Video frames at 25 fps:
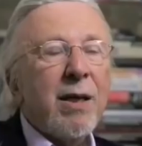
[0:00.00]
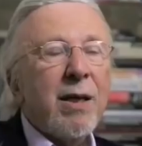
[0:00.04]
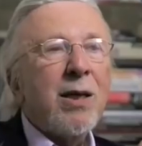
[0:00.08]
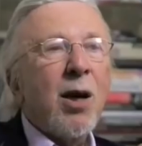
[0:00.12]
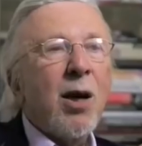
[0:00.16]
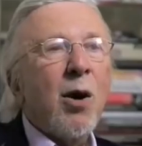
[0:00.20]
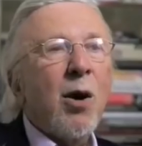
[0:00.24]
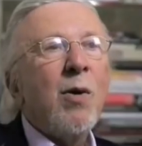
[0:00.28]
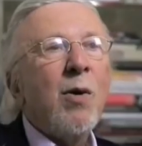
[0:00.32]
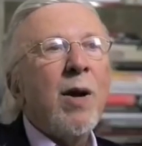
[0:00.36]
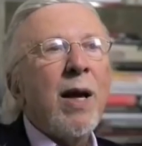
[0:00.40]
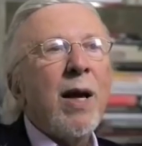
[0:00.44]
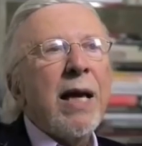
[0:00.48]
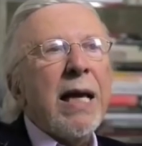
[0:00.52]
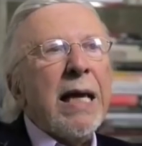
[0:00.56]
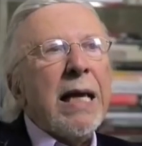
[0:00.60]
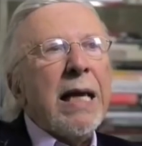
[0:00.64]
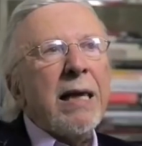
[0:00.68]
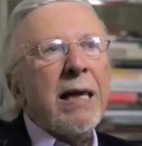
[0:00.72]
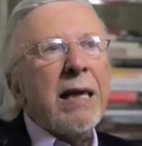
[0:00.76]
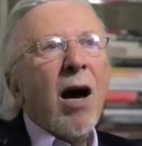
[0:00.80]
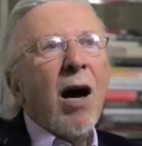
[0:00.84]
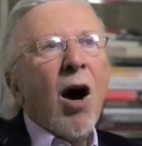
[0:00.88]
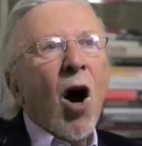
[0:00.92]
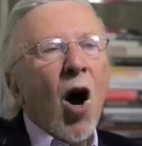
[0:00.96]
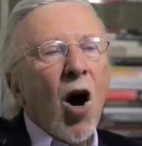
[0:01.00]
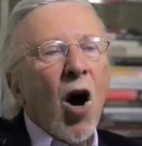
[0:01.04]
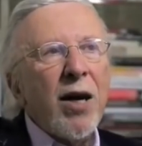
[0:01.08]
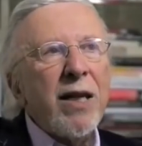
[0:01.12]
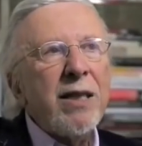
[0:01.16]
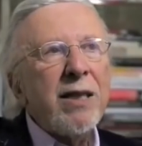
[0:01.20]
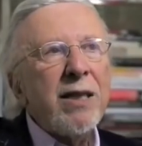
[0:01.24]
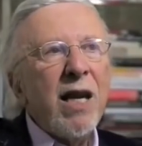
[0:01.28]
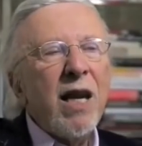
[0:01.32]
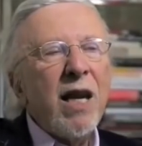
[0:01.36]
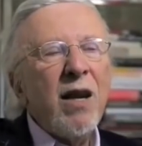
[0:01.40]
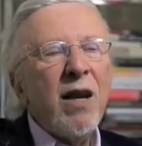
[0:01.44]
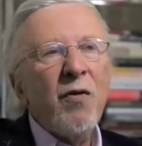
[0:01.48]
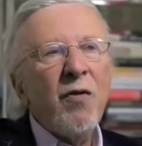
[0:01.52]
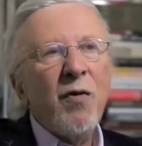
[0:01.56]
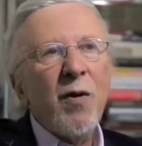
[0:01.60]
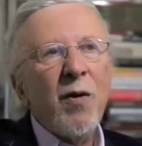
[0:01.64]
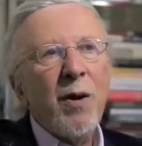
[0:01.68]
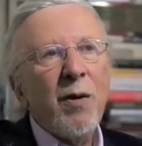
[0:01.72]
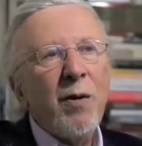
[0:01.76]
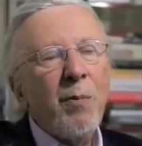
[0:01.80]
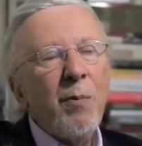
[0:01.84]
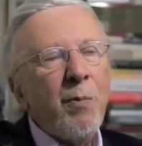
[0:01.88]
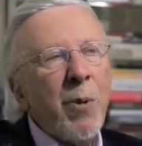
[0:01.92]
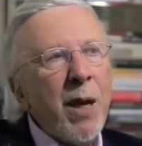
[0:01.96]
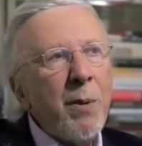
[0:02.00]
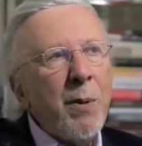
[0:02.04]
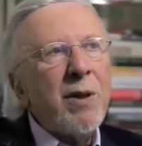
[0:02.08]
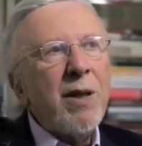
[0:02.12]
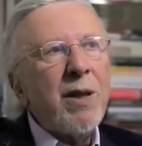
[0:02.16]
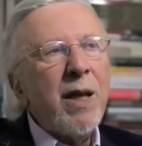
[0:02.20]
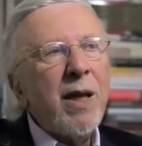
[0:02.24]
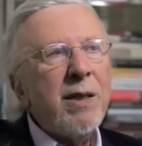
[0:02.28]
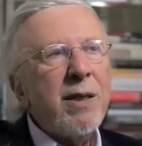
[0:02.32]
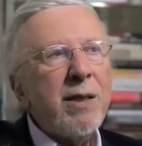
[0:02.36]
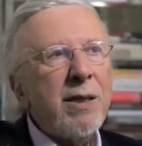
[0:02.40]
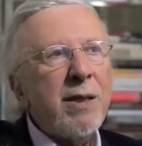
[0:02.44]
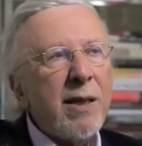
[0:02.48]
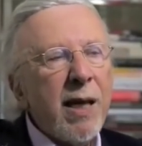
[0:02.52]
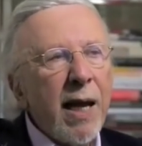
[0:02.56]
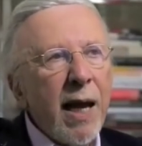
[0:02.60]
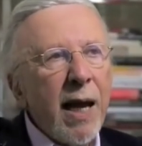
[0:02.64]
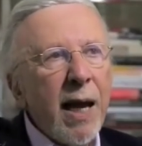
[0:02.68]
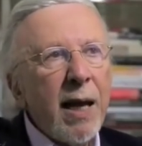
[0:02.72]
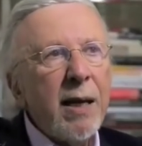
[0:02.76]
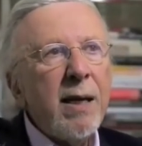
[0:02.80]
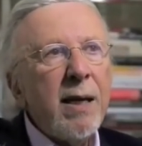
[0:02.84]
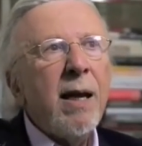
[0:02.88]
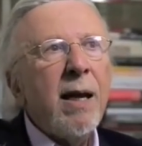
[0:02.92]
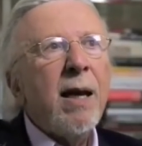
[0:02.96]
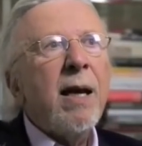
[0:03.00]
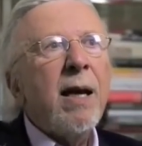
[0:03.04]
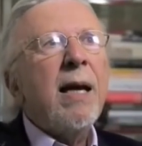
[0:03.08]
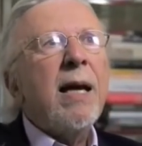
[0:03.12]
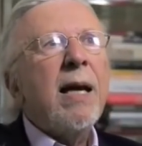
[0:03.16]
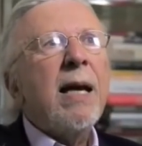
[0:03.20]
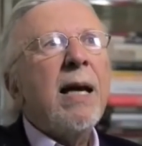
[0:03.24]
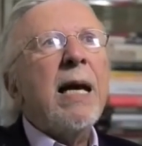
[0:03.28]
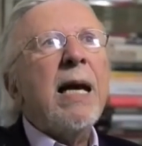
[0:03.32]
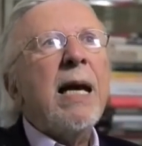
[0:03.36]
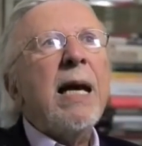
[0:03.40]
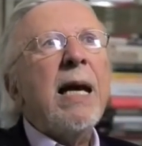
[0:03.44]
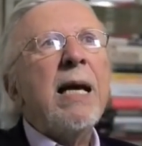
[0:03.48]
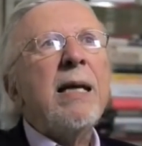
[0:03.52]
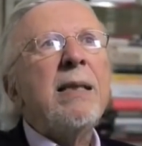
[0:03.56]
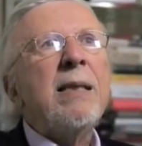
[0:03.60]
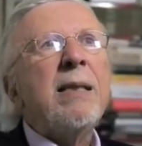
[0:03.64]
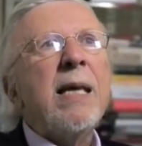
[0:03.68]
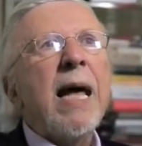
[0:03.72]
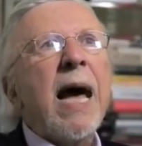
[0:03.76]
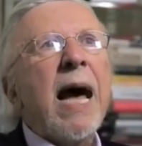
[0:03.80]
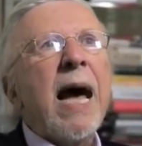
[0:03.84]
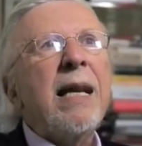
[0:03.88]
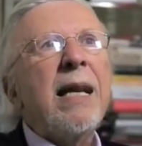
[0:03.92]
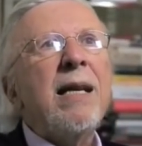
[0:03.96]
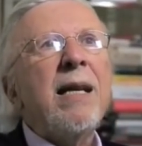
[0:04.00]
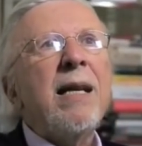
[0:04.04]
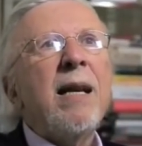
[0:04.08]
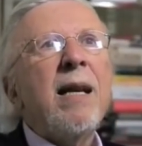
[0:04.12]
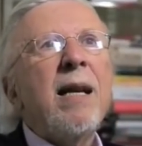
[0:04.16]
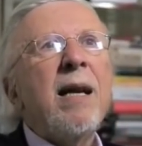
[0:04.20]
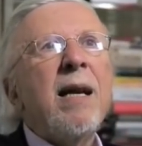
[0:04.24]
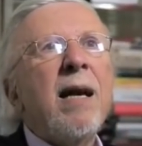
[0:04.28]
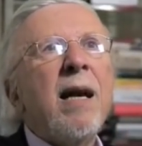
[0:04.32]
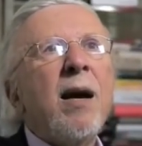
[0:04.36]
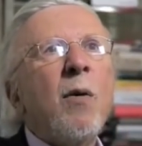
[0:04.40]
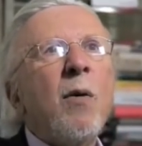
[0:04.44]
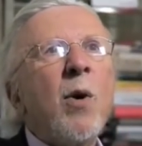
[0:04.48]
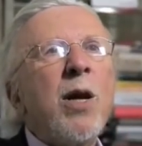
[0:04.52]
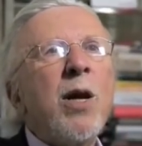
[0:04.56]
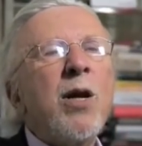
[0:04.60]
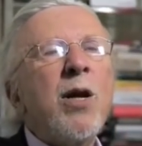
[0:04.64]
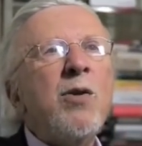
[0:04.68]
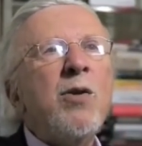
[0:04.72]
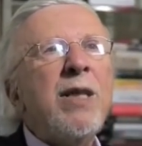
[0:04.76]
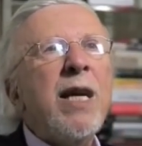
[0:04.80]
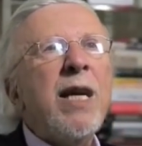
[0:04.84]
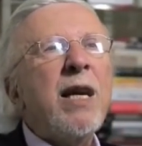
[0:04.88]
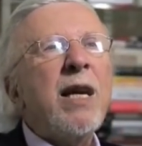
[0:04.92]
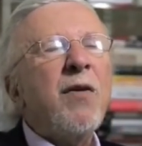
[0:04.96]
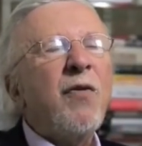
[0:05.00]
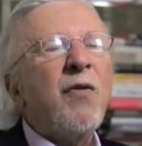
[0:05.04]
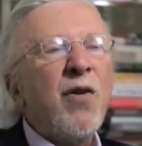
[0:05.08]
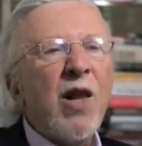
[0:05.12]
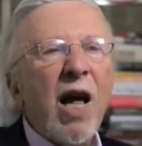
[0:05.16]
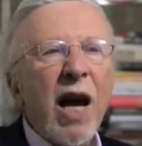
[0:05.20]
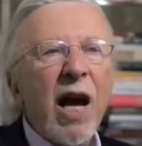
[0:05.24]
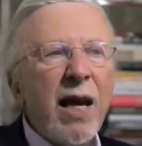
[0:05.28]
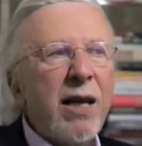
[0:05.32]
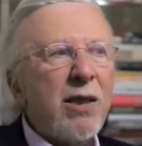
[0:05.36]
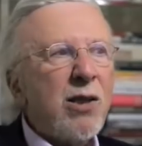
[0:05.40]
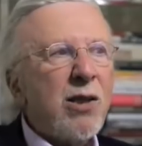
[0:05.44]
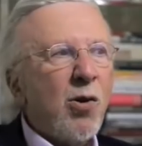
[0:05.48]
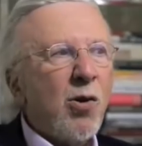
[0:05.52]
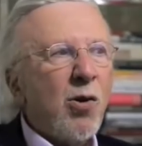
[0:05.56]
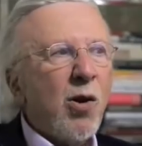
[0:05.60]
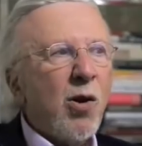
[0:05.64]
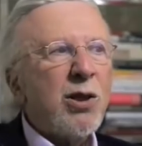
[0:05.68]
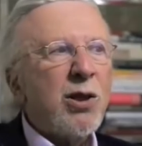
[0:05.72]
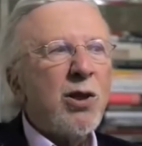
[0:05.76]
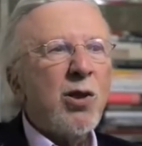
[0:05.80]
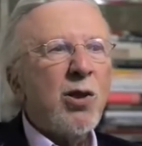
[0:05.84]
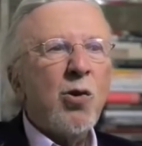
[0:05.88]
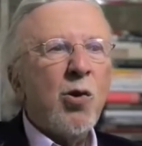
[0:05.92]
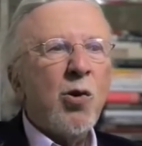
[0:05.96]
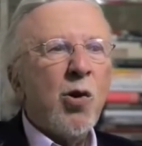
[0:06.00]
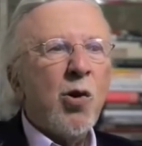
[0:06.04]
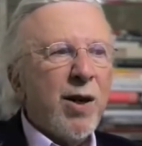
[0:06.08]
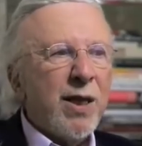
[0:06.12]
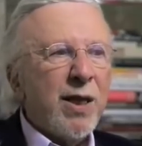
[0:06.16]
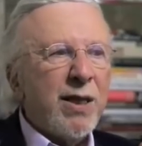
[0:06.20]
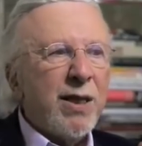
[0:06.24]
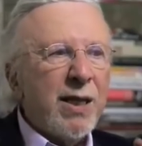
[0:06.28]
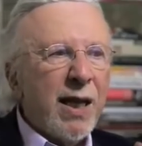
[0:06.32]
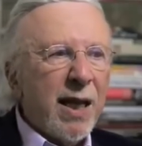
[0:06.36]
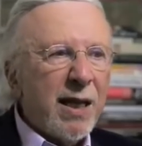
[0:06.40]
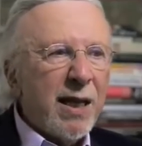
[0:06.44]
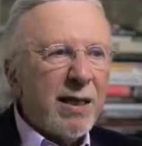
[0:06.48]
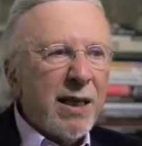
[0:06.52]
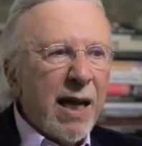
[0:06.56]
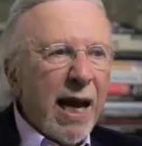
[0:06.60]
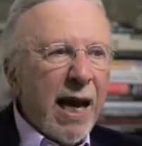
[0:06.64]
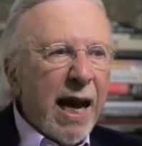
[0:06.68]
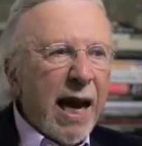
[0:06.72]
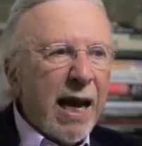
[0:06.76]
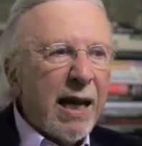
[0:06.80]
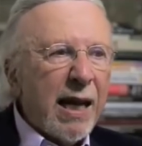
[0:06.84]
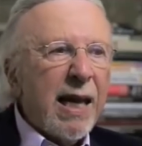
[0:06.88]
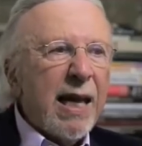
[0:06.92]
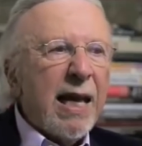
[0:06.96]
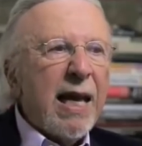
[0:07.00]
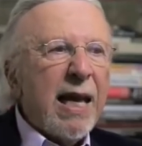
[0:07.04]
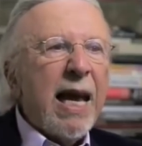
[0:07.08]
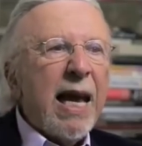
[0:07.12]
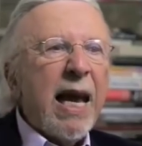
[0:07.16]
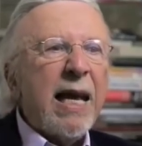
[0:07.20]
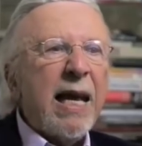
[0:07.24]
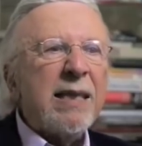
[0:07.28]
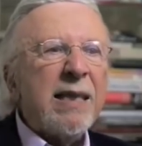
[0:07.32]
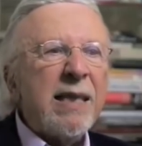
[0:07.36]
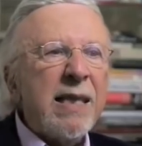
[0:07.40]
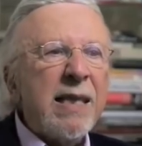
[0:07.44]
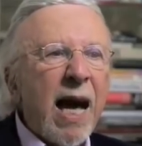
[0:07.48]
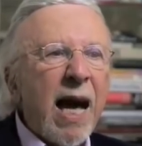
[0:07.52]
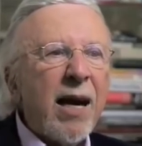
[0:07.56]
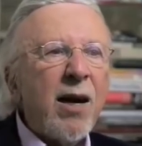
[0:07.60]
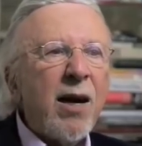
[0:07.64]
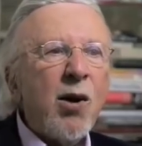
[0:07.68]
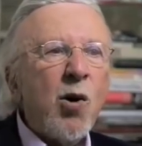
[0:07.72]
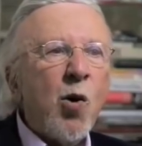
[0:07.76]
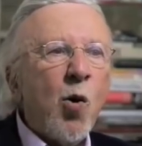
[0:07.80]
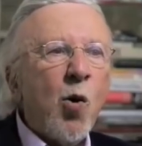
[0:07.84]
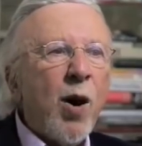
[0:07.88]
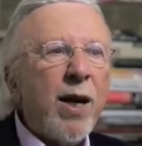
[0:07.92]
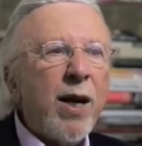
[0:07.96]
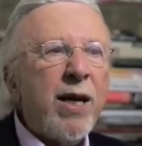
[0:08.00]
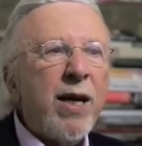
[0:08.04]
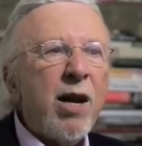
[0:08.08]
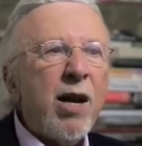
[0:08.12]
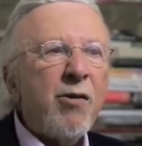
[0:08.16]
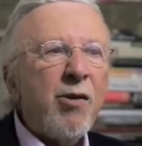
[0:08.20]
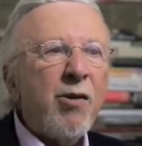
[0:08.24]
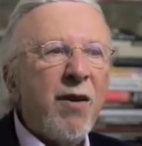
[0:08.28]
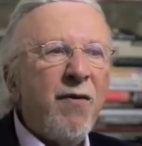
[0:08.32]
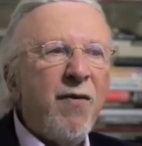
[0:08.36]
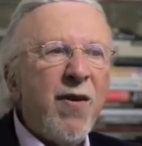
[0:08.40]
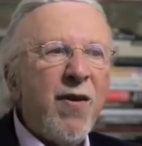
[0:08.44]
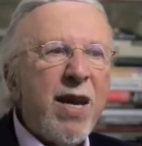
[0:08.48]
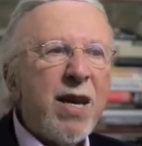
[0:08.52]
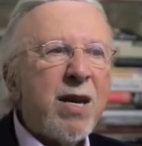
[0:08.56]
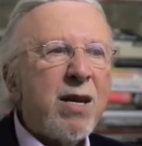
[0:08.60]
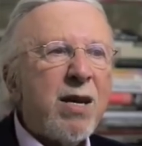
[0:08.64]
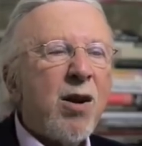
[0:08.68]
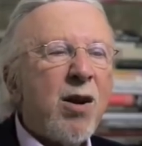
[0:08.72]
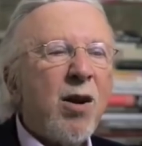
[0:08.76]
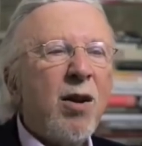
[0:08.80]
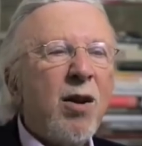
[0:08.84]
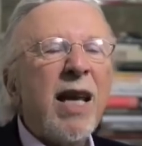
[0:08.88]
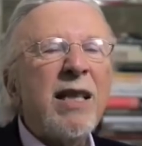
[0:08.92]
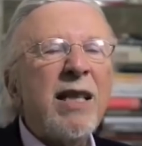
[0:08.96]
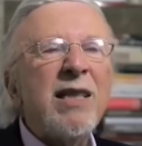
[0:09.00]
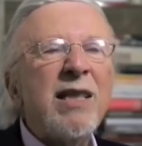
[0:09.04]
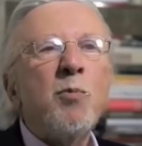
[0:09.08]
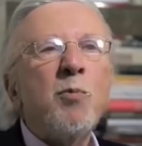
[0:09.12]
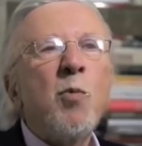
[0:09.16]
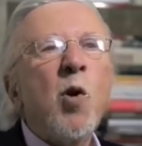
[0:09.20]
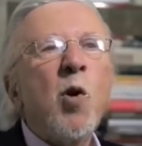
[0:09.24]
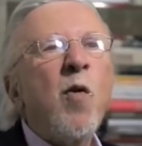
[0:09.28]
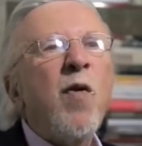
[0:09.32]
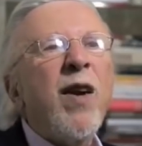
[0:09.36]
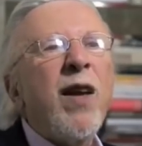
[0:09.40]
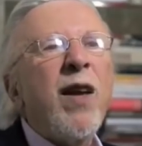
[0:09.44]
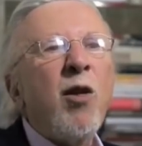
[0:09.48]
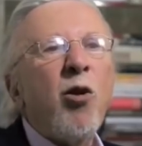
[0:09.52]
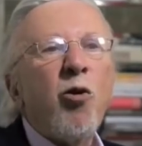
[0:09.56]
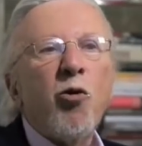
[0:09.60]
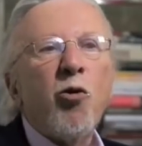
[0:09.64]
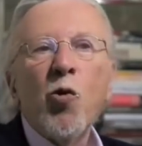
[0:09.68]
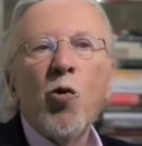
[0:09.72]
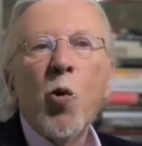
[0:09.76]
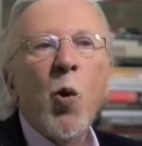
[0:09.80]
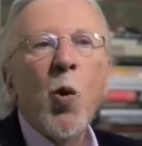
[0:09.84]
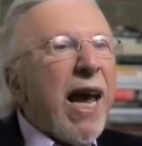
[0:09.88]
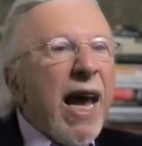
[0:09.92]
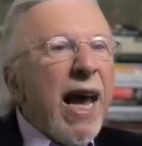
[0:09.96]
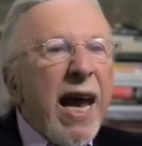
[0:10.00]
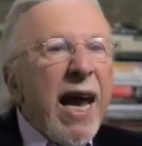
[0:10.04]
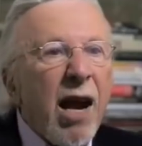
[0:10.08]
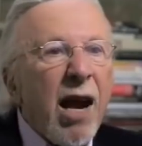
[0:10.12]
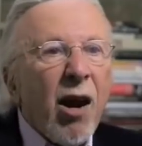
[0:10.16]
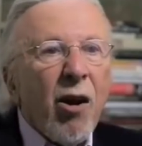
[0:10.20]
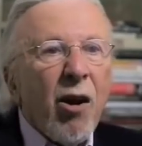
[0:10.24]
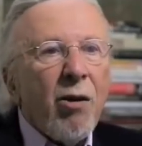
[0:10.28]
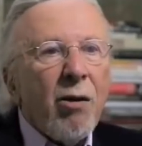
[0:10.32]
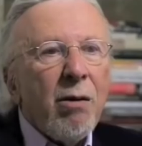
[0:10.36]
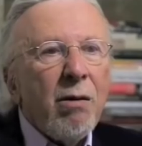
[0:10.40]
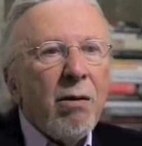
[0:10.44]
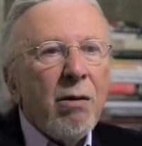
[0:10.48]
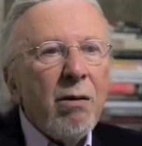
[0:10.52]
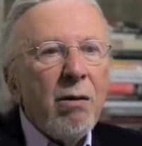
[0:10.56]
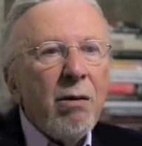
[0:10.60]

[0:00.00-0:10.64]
So the hardest thing for people to understand is that when you see a flying saucer or a Tic Tac, it's not an ordinary vehicle that's moving through air.